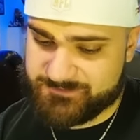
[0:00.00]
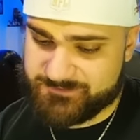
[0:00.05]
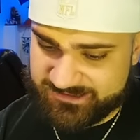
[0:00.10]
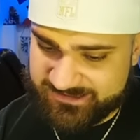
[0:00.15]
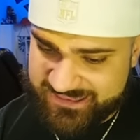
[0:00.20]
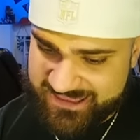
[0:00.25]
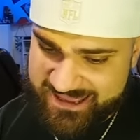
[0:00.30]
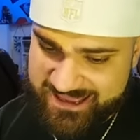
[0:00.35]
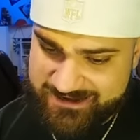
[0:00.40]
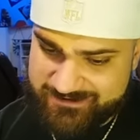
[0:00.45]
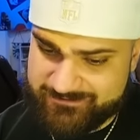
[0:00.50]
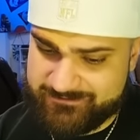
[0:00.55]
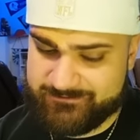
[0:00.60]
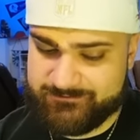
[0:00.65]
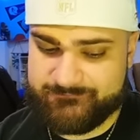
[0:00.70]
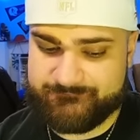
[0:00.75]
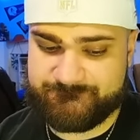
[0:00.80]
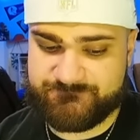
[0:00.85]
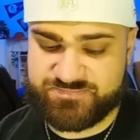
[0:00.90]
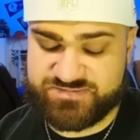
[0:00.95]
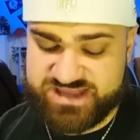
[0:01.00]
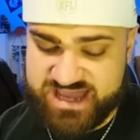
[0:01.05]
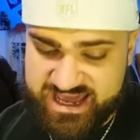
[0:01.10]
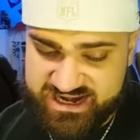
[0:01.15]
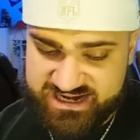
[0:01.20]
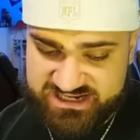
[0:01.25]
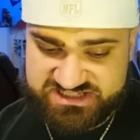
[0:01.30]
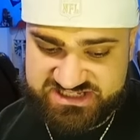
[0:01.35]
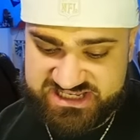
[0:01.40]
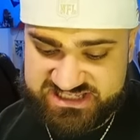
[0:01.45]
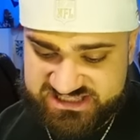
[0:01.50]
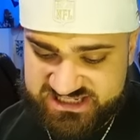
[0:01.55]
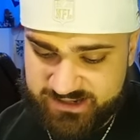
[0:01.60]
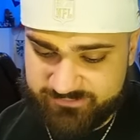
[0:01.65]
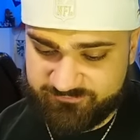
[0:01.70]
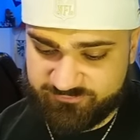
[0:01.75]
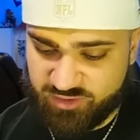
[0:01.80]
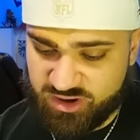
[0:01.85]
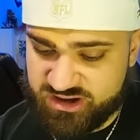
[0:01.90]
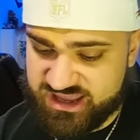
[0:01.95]
And again, data's decent
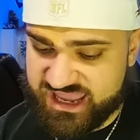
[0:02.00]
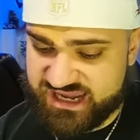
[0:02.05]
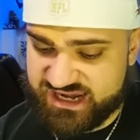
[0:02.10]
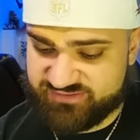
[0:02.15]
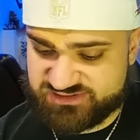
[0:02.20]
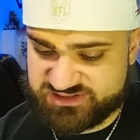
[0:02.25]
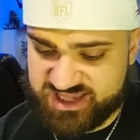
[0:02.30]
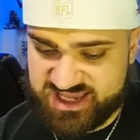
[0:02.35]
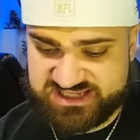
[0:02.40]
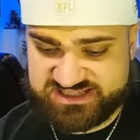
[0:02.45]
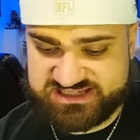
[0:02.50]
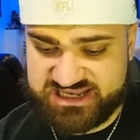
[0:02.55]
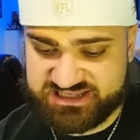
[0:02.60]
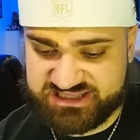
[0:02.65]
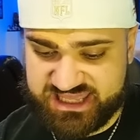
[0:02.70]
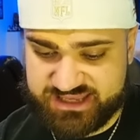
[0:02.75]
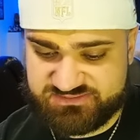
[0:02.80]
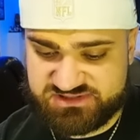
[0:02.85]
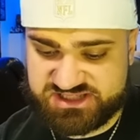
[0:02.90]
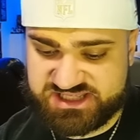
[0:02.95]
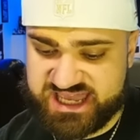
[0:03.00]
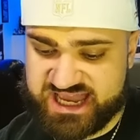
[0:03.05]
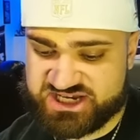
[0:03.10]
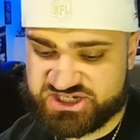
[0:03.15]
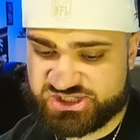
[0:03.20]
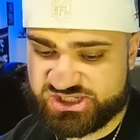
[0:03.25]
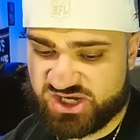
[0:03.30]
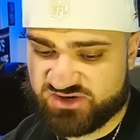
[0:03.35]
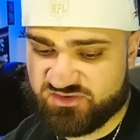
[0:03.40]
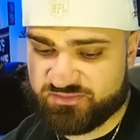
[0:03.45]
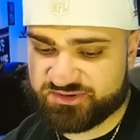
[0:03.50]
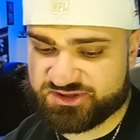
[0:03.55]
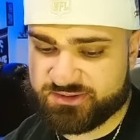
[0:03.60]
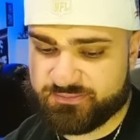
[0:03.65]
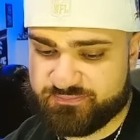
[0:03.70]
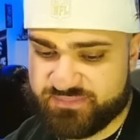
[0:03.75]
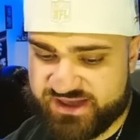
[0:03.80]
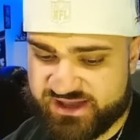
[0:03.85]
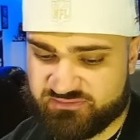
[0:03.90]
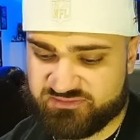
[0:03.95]
up front. 8 of his last 10 games, he's cashed the over. But the
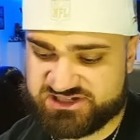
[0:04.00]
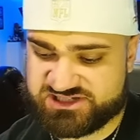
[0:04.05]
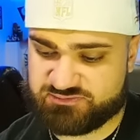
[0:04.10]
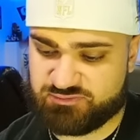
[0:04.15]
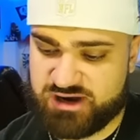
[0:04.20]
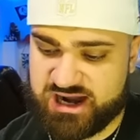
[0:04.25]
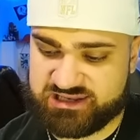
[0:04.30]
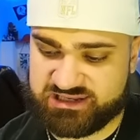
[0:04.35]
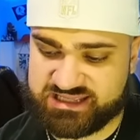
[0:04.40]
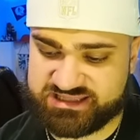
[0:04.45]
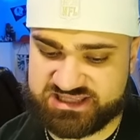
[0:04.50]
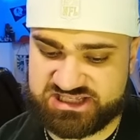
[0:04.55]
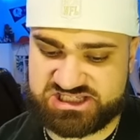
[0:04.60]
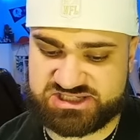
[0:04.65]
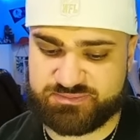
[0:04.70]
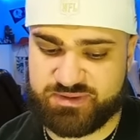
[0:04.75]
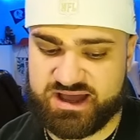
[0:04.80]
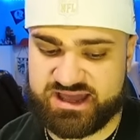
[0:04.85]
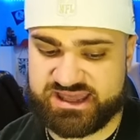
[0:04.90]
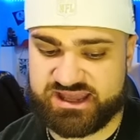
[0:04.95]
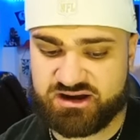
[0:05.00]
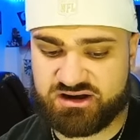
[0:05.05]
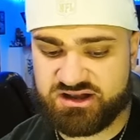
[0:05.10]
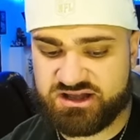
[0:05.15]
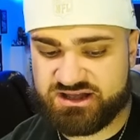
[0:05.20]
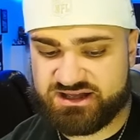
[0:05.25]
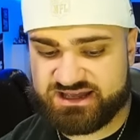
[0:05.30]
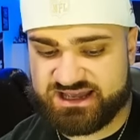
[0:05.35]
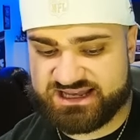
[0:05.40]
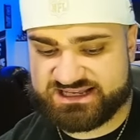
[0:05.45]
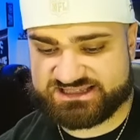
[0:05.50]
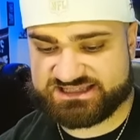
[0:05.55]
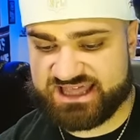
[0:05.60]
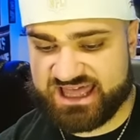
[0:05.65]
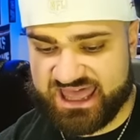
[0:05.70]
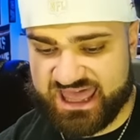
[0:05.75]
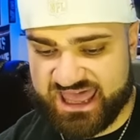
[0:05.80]
big reason why I like this spot here is the